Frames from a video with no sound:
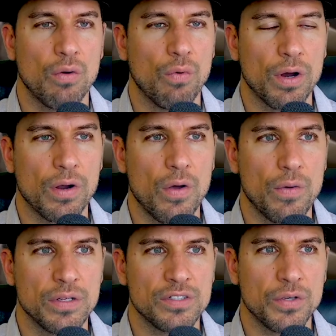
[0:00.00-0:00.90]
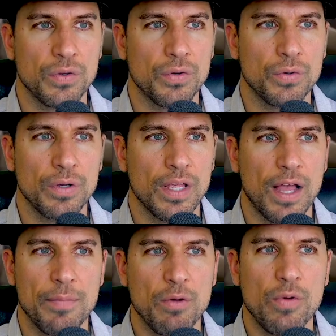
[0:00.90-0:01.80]
We're going to,
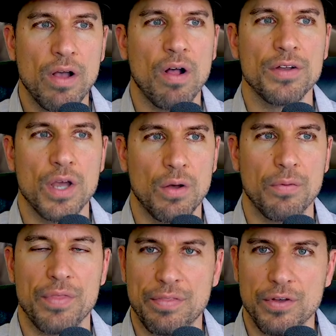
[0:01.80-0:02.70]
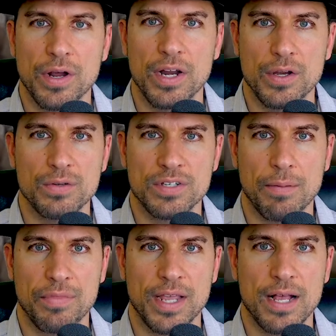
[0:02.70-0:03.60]
I mean, we all know that they're going to do
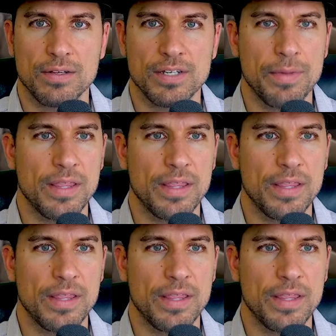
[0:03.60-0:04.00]
something else.